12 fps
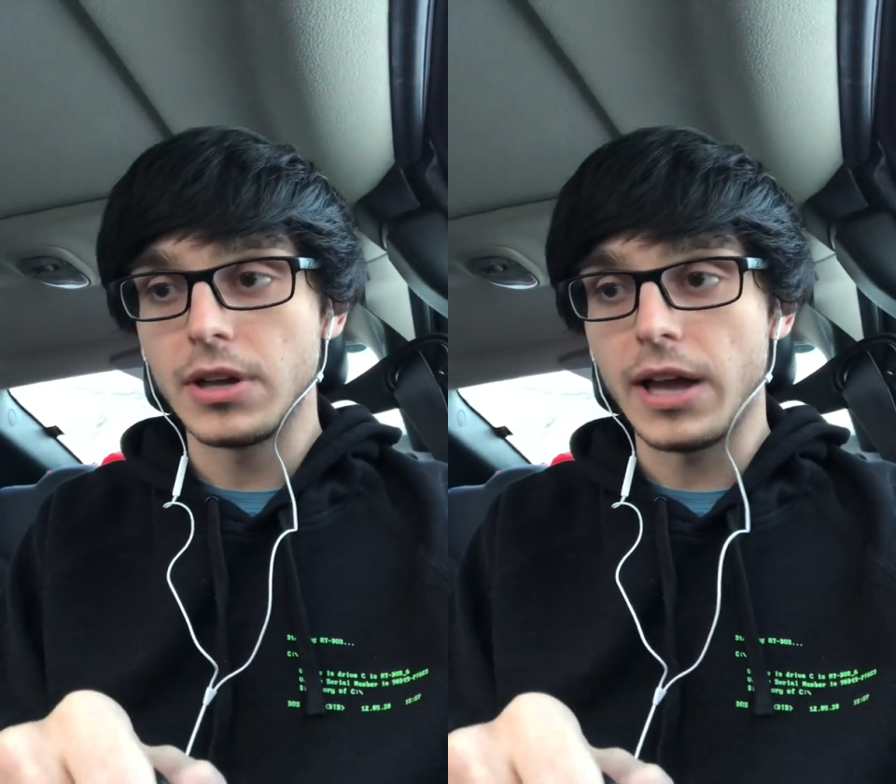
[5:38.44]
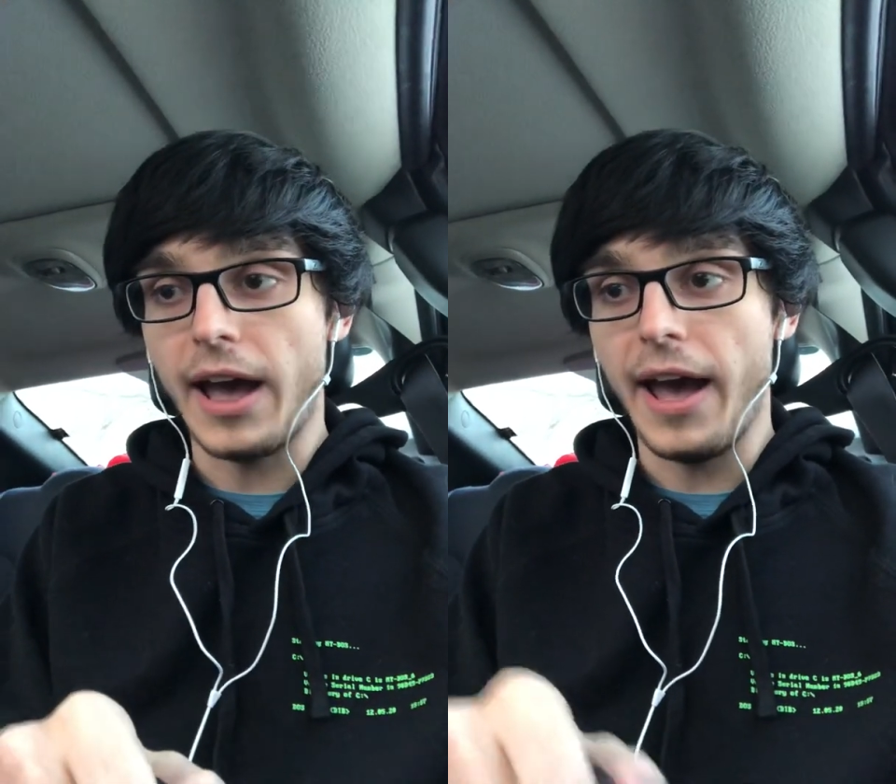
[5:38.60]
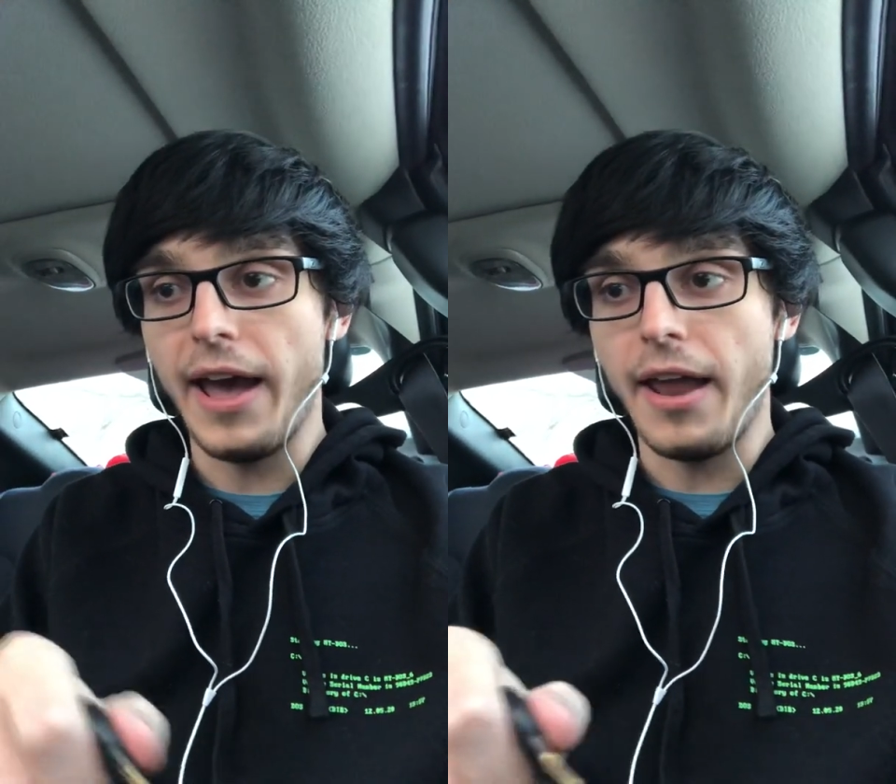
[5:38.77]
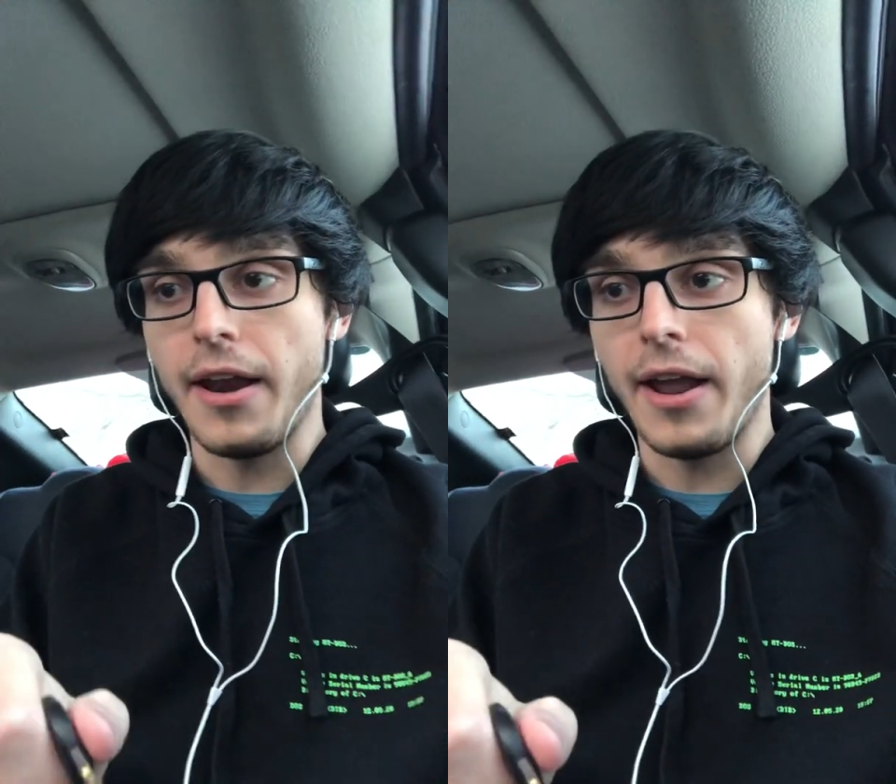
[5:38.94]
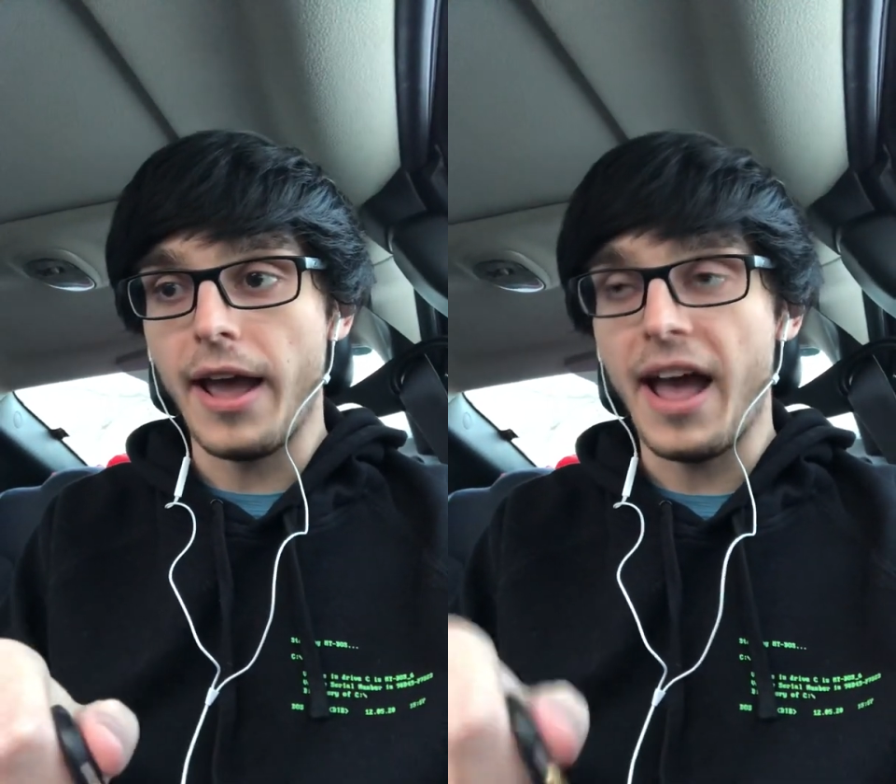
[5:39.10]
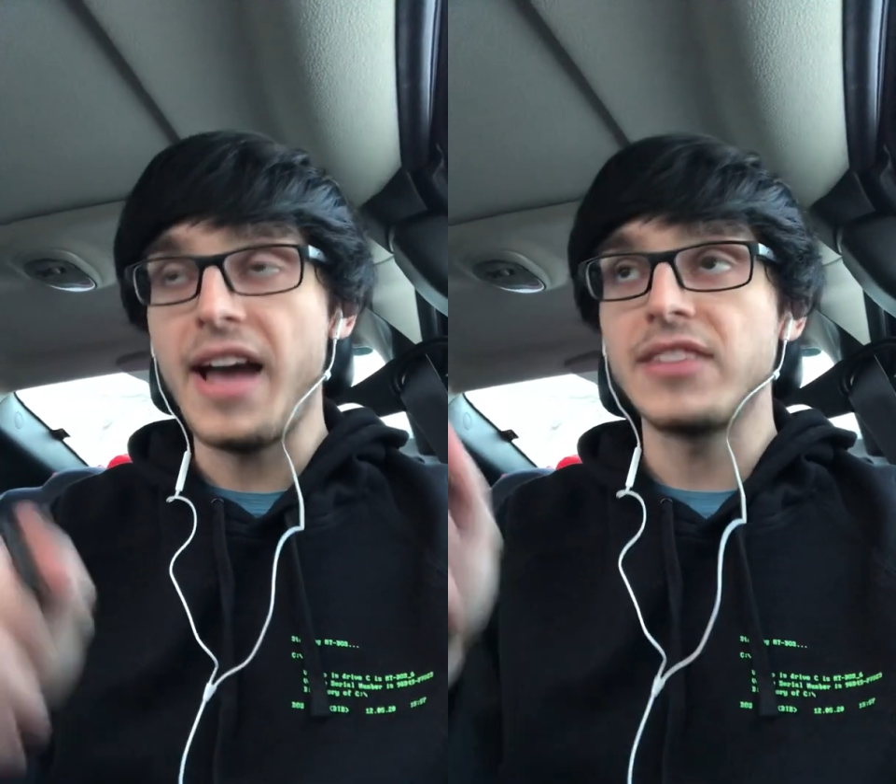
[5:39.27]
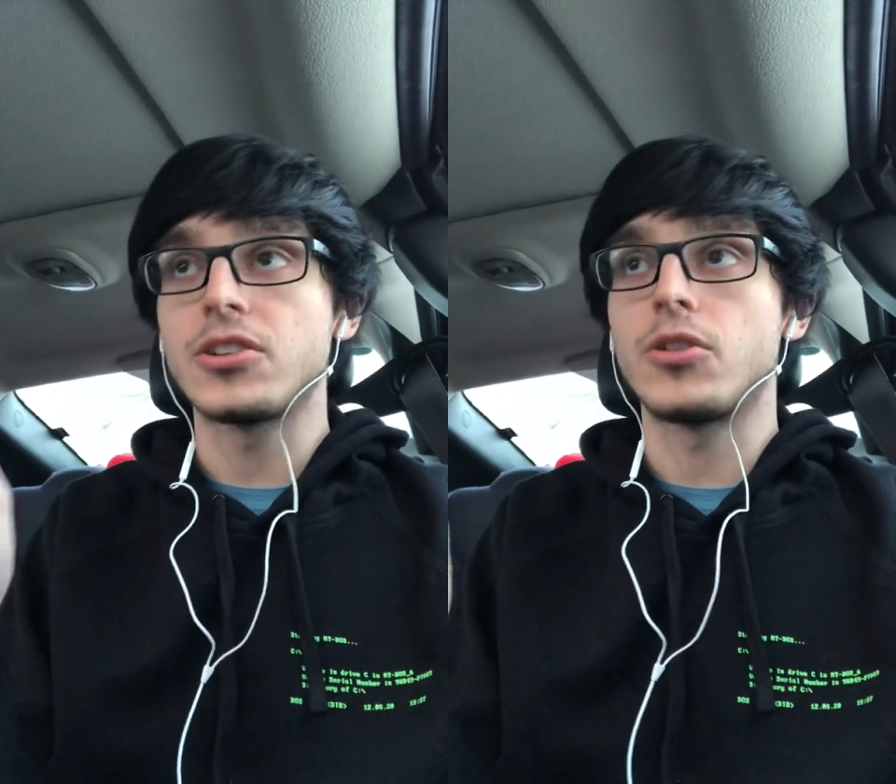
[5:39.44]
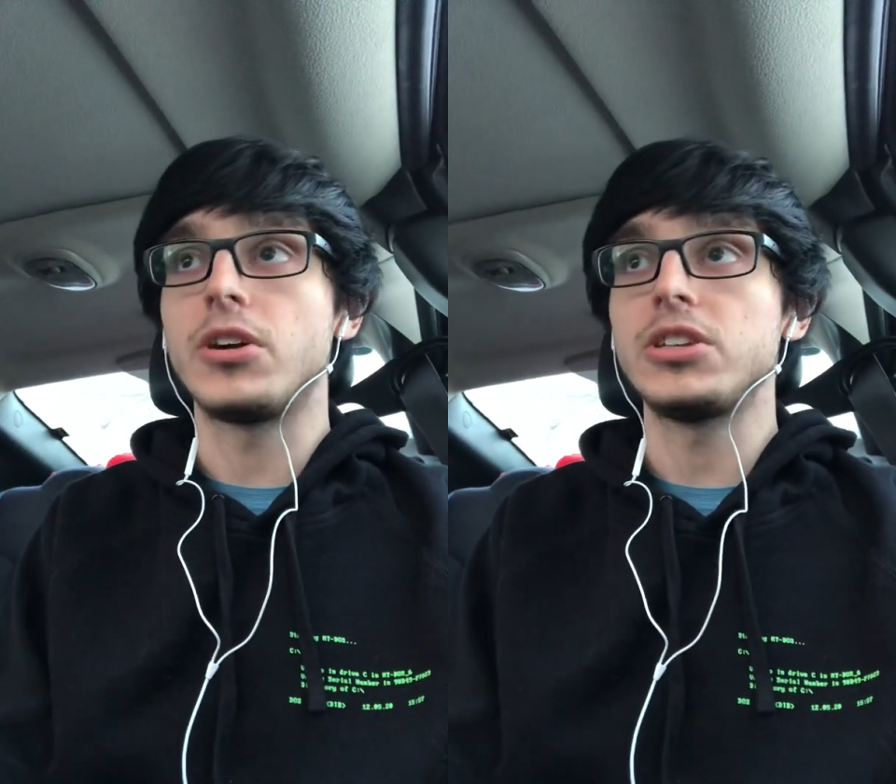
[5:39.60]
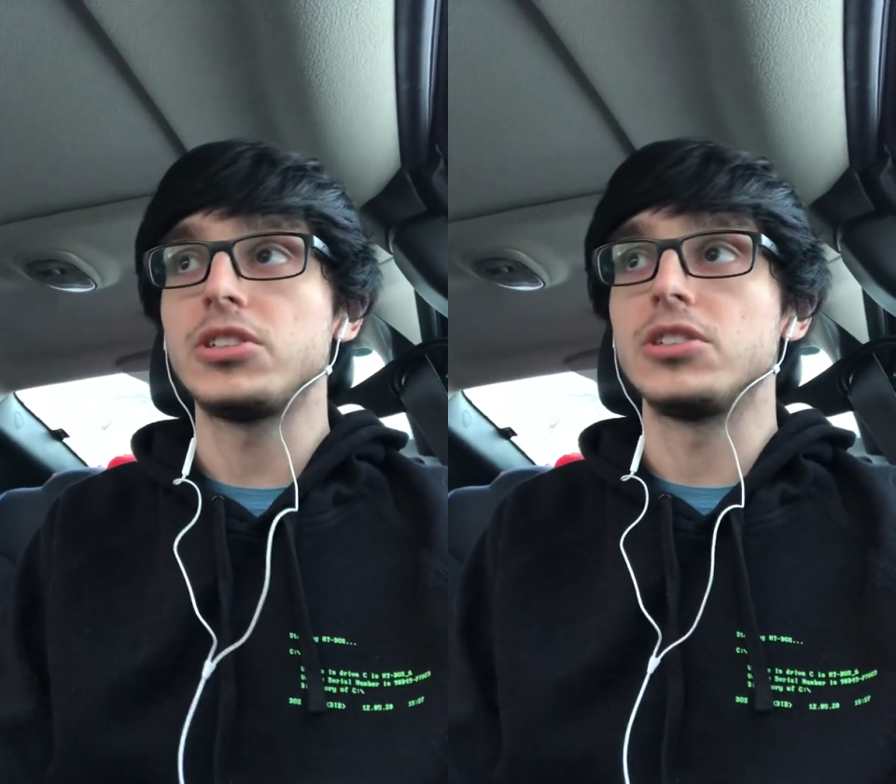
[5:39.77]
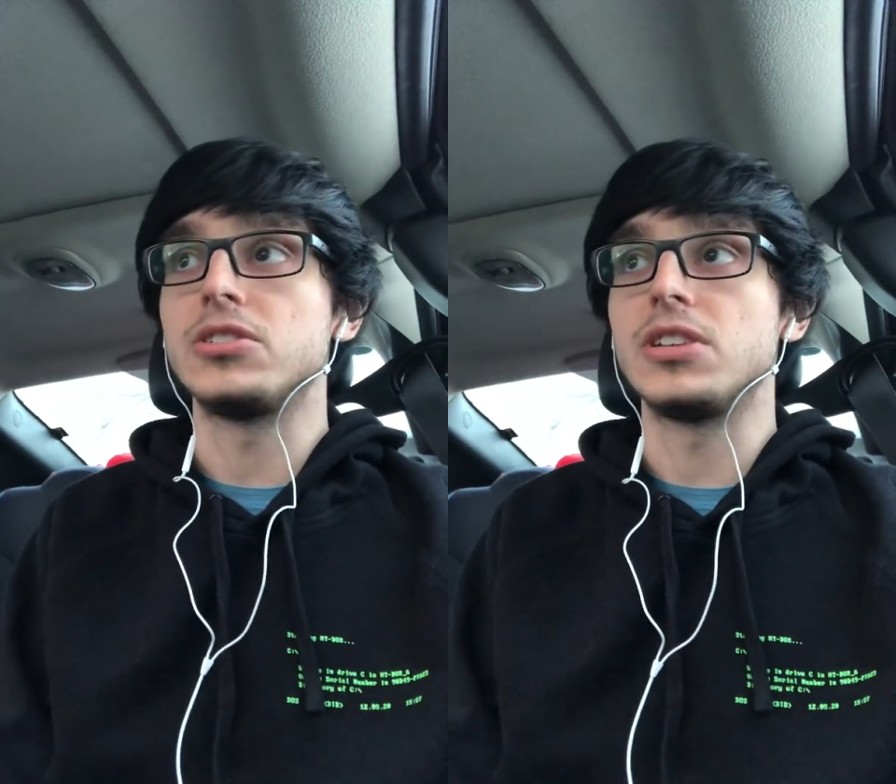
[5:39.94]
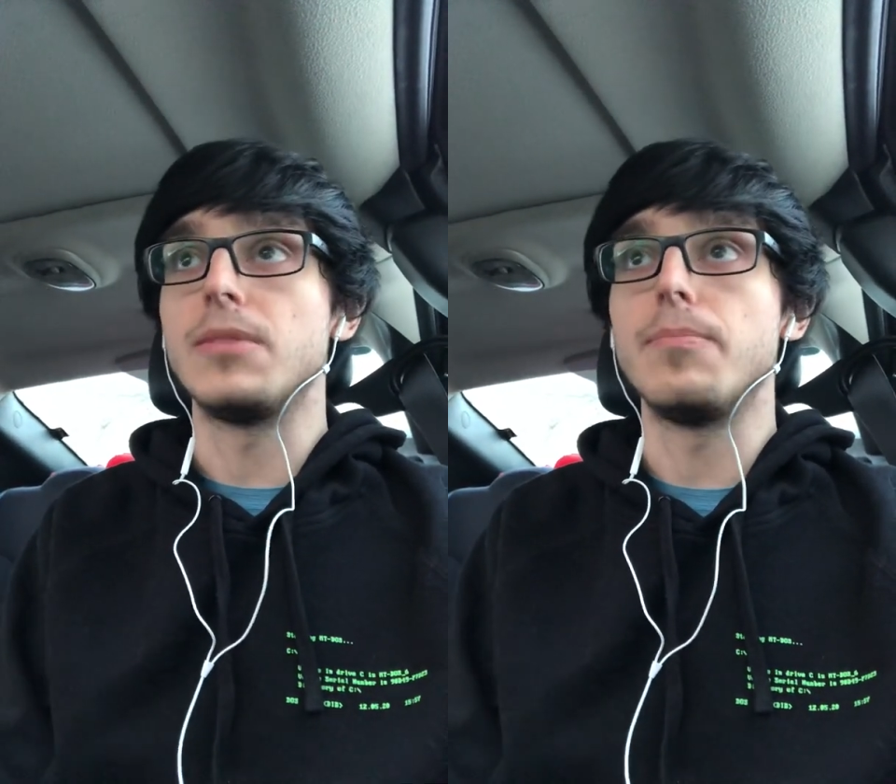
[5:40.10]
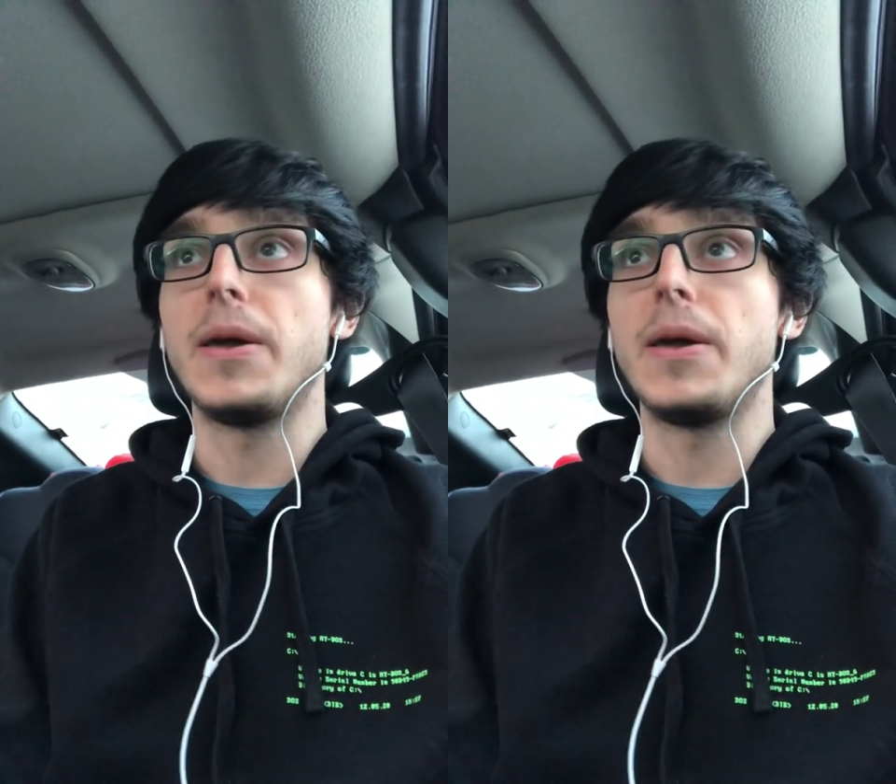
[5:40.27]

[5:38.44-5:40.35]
and ask questions and